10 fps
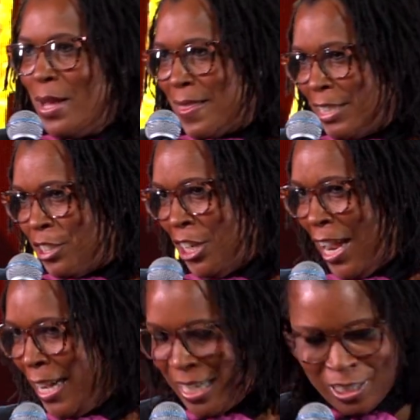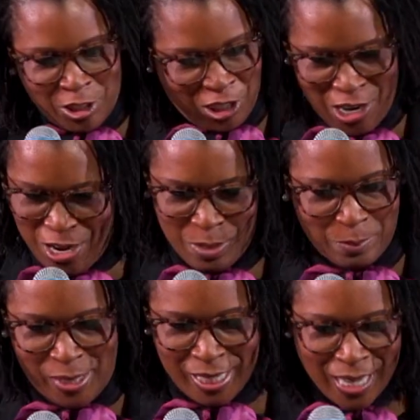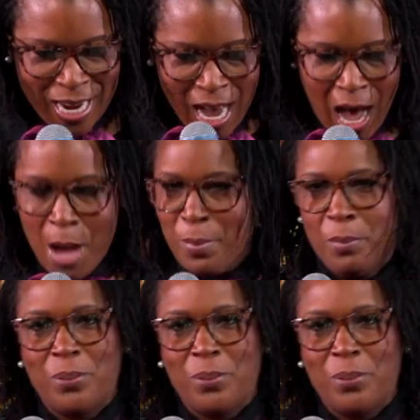when the change comes, I'm in